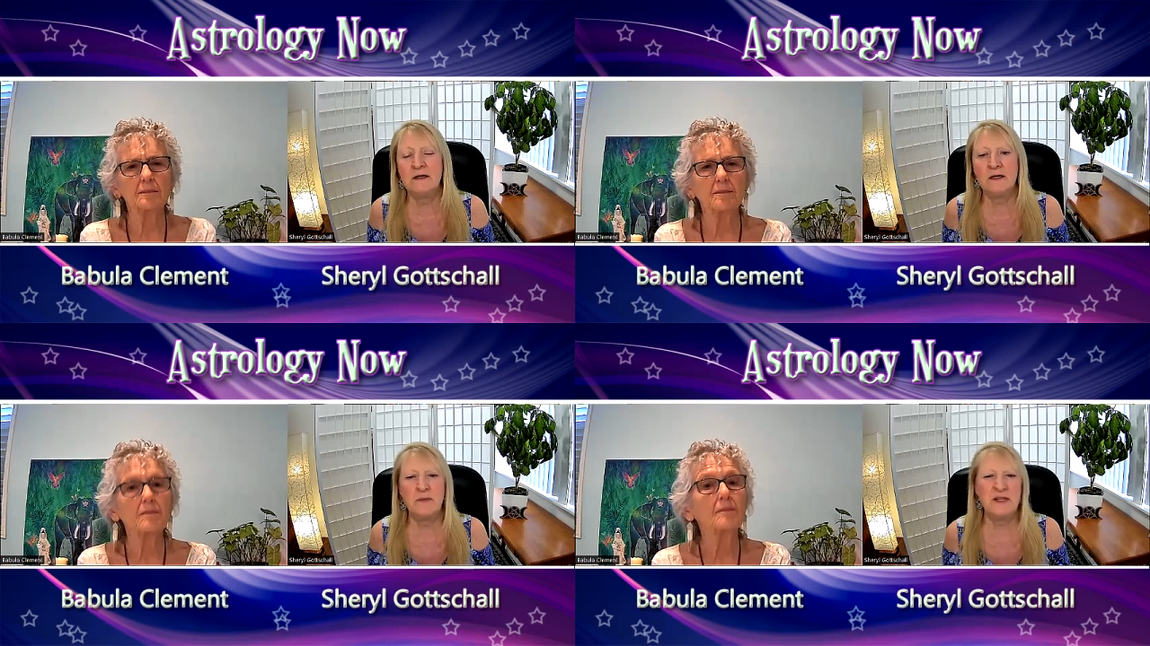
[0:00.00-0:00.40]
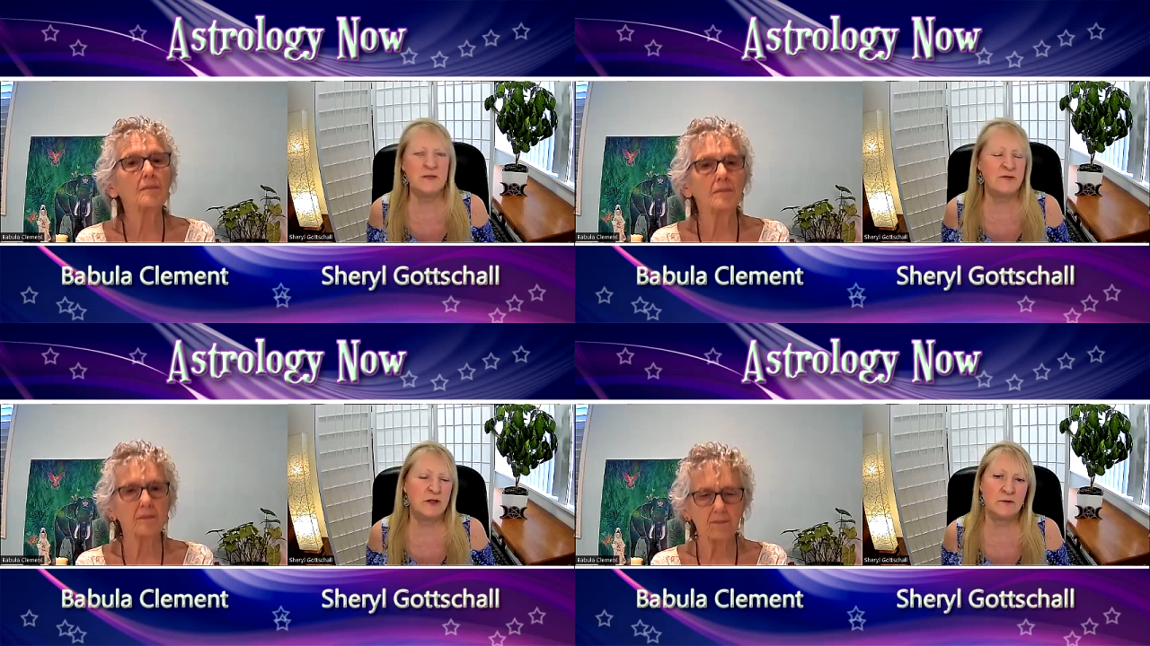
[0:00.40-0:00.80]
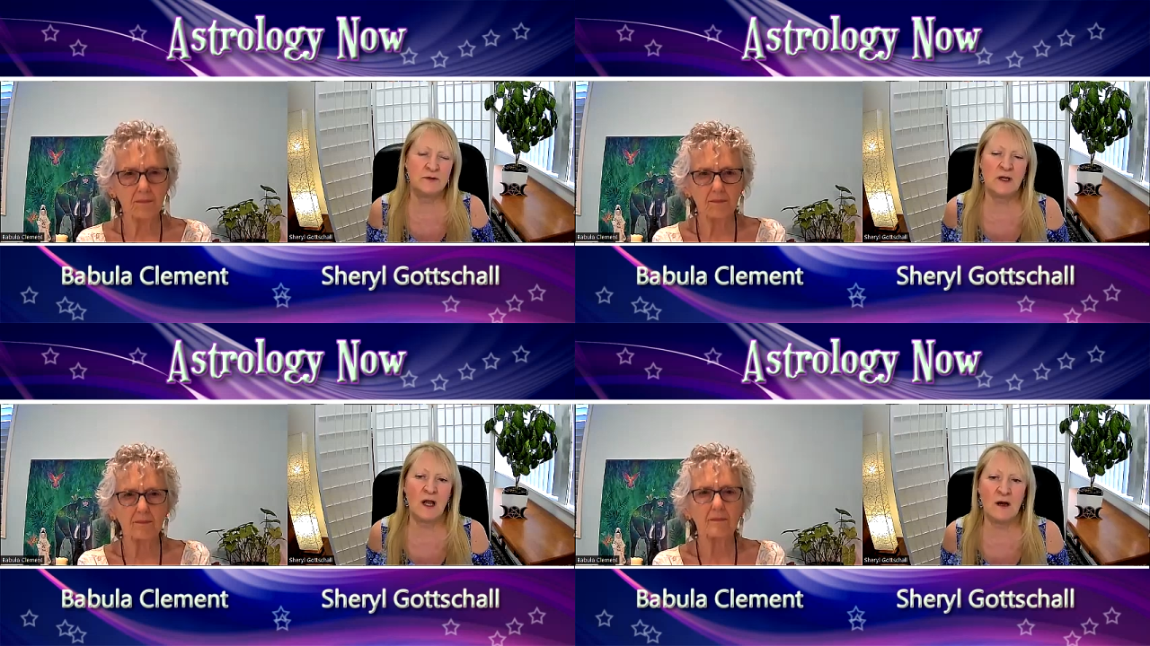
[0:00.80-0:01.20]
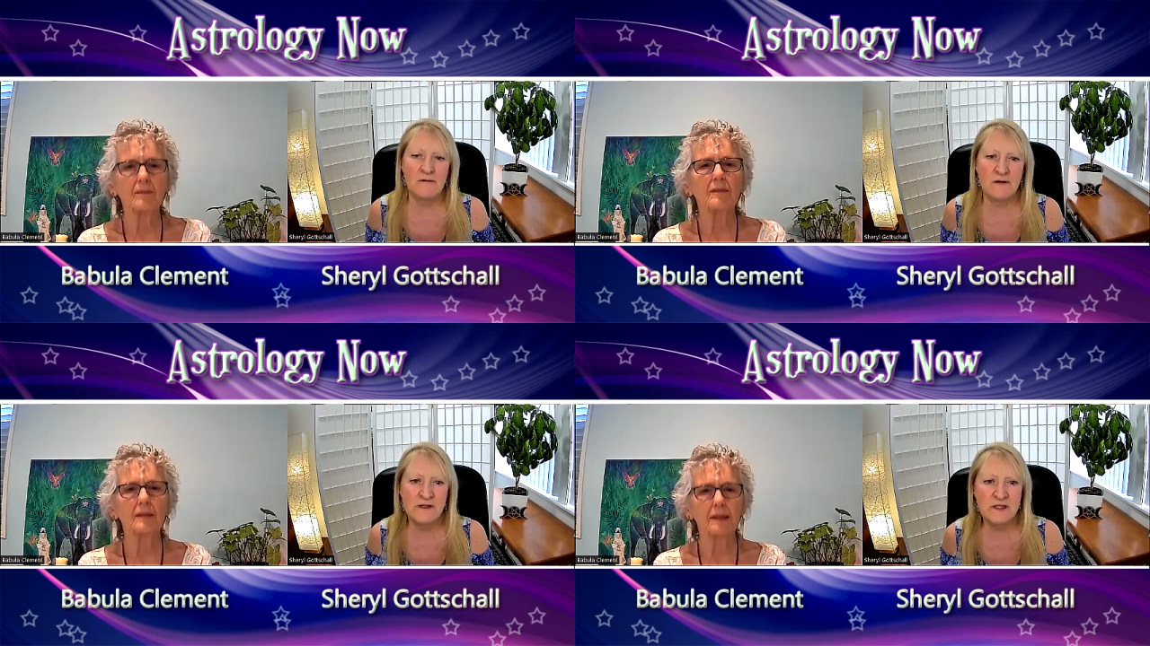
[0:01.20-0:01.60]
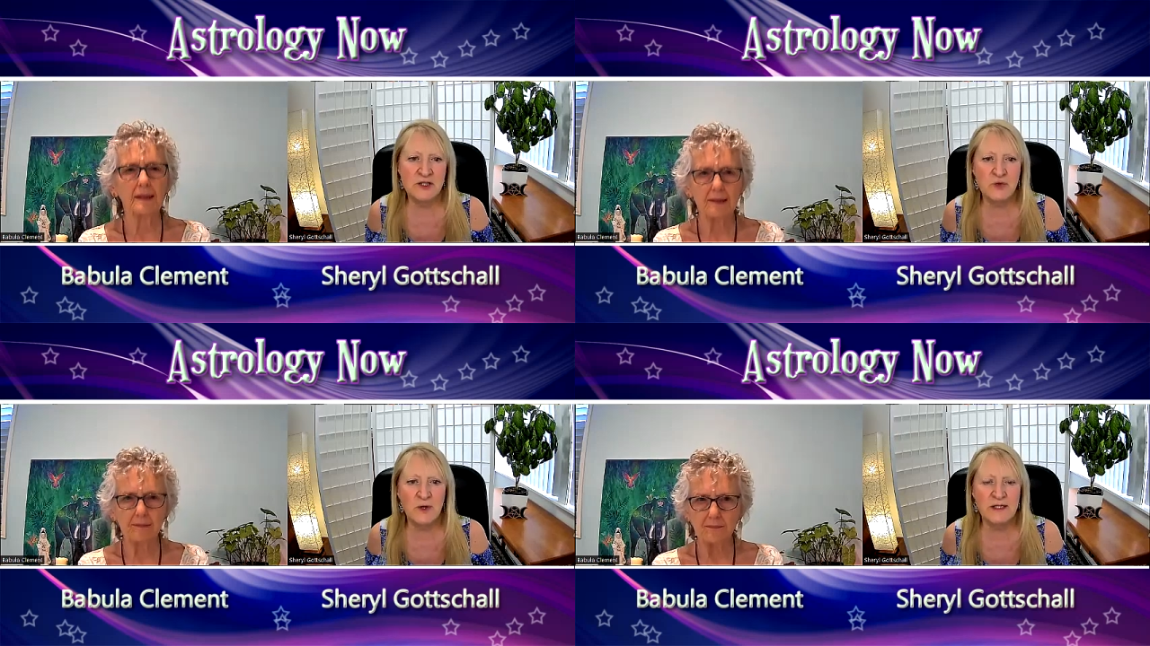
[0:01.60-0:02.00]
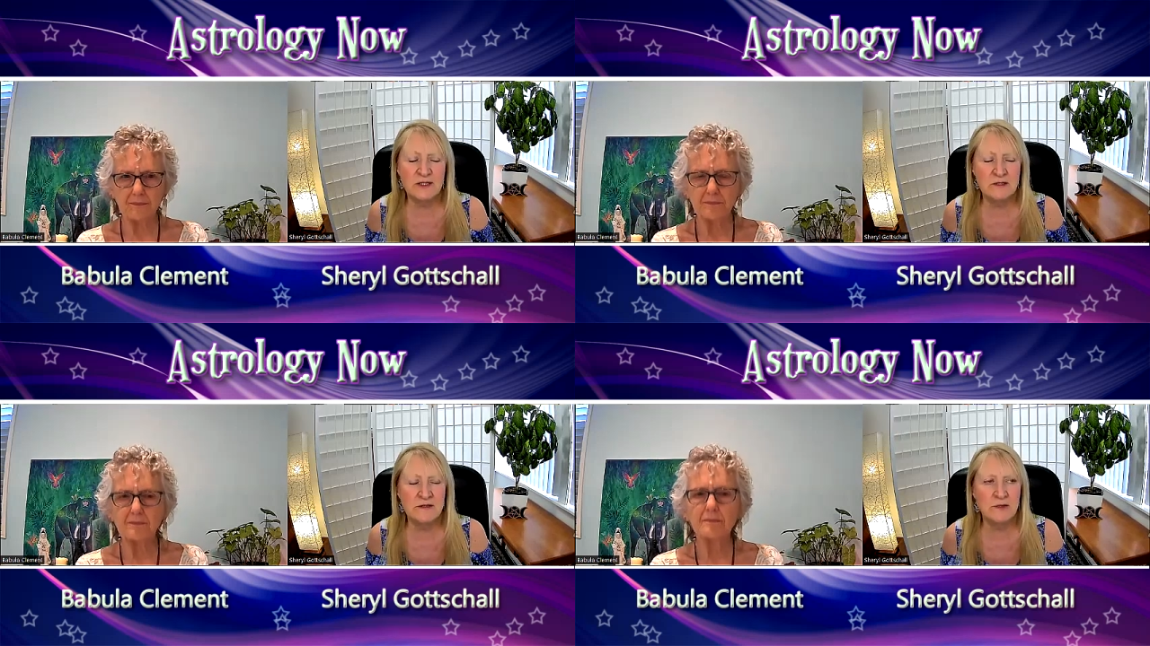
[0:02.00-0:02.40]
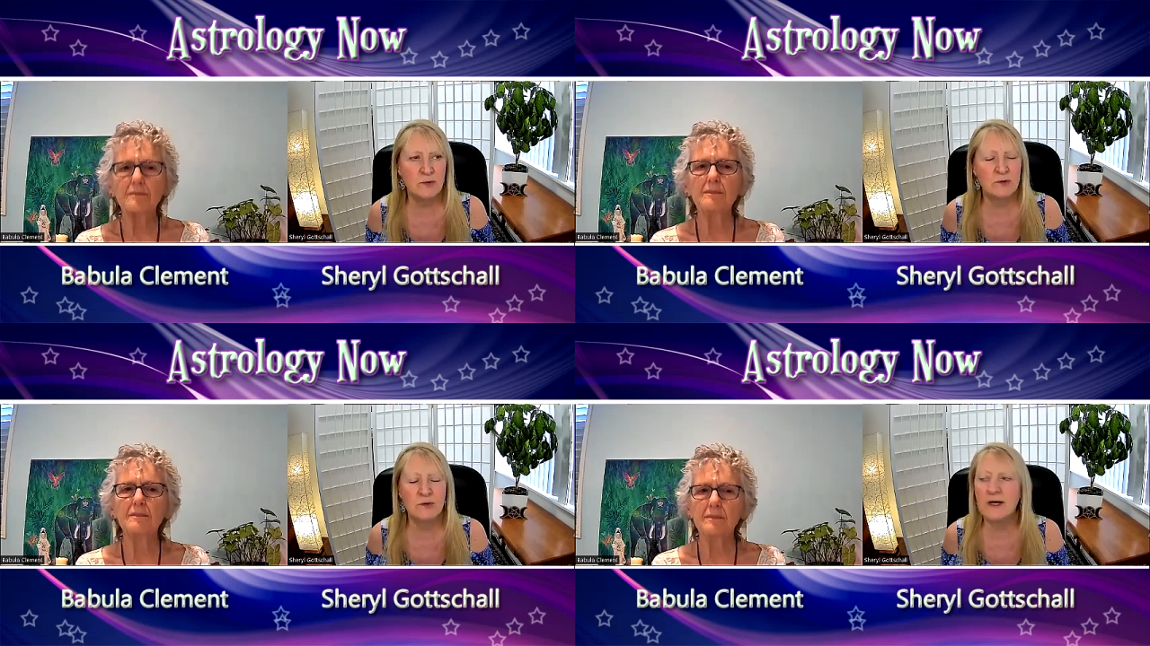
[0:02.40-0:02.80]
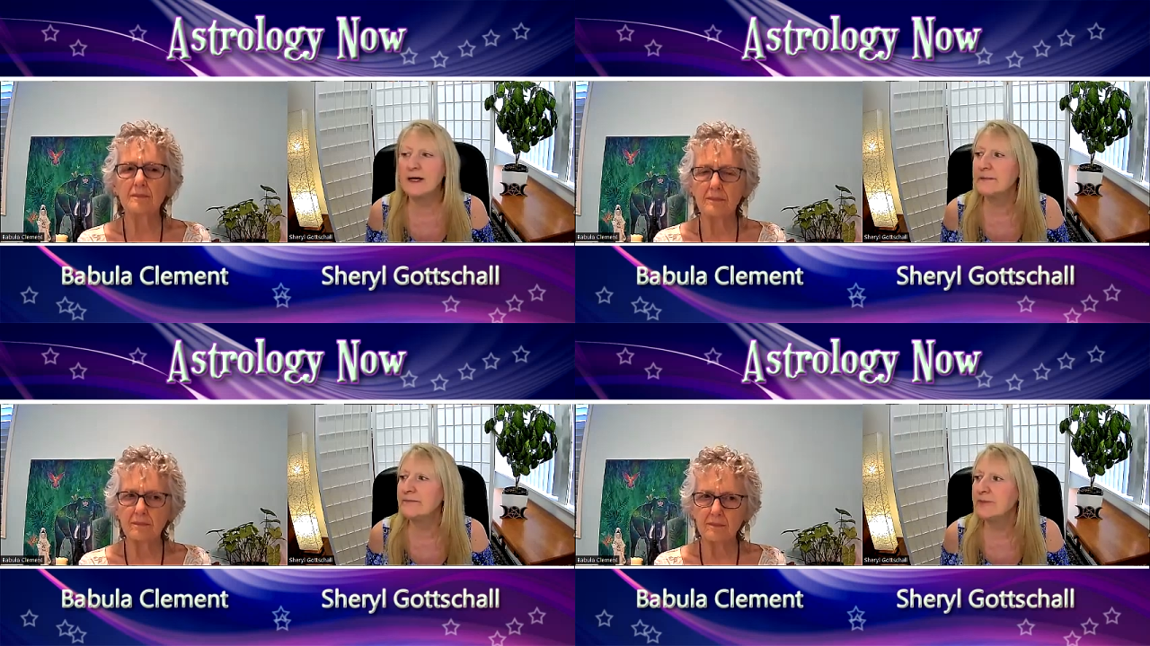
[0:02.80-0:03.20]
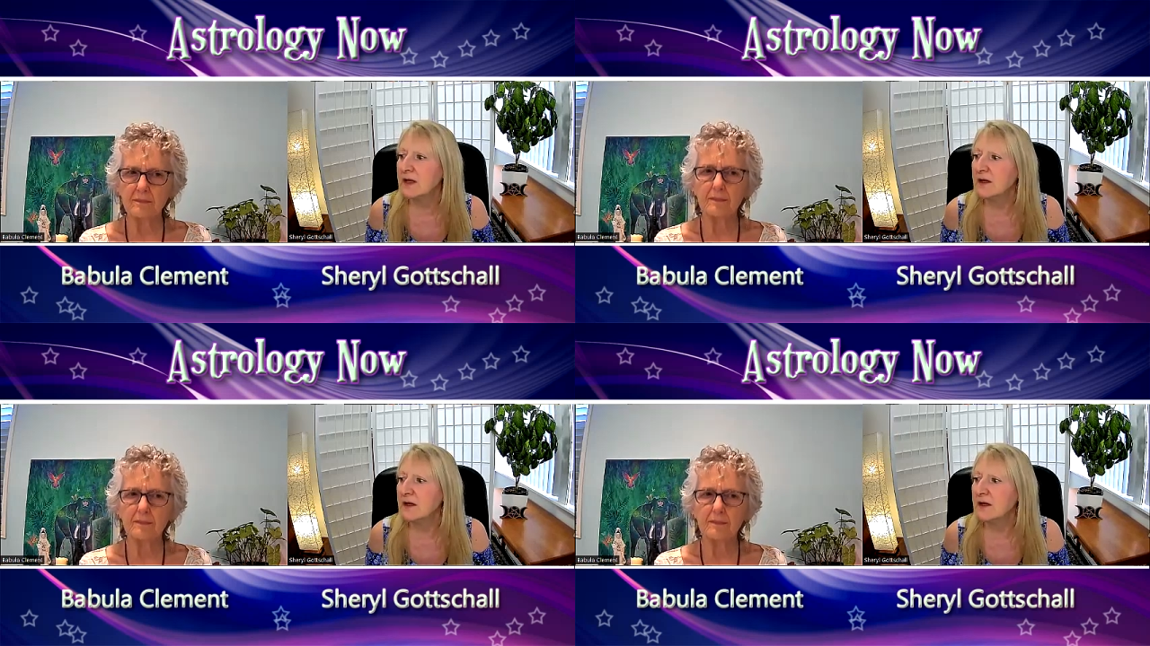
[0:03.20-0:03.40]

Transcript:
Speaker 1: It'd be difficult to clarify situations or um,